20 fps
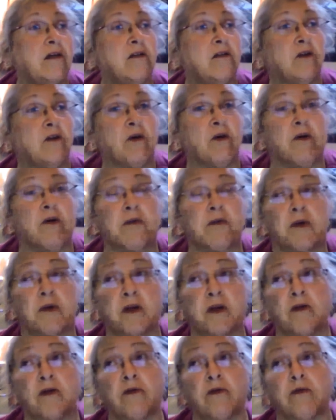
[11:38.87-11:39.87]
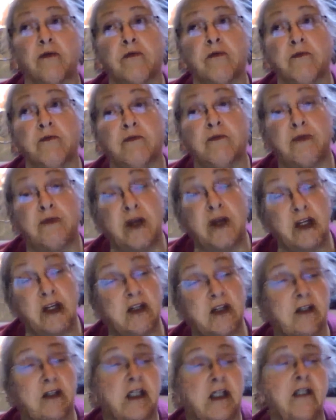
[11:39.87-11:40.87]
So I'm going to
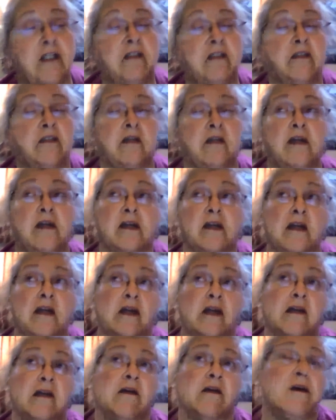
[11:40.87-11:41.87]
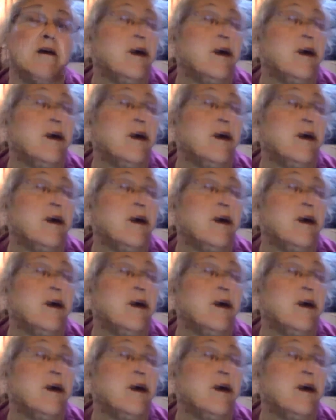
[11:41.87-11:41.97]
finish this, and then